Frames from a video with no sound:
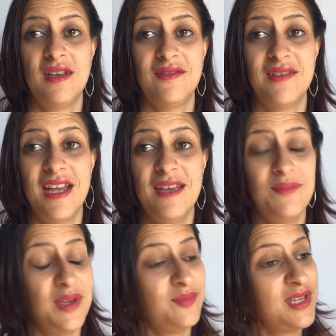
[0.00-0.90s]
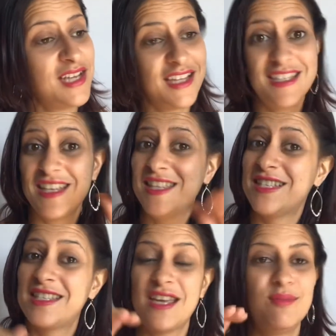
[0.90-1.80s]
right? Maybe not to the
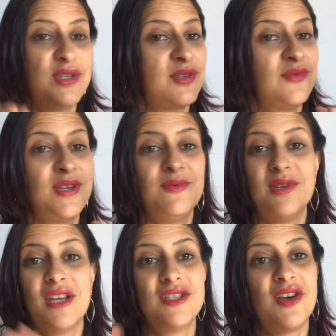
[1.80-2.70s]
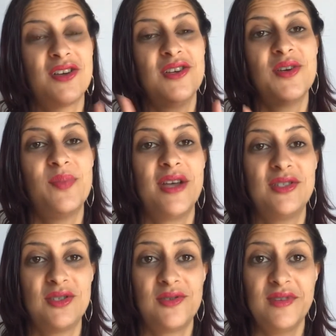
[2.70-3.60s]
same degree. We're not talking about
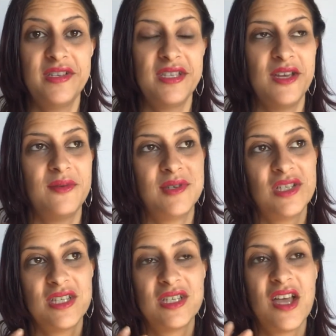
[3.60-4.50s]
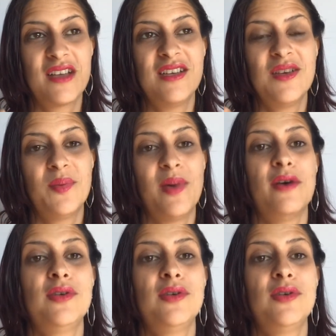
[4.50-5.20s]
degrees here. We're just talking about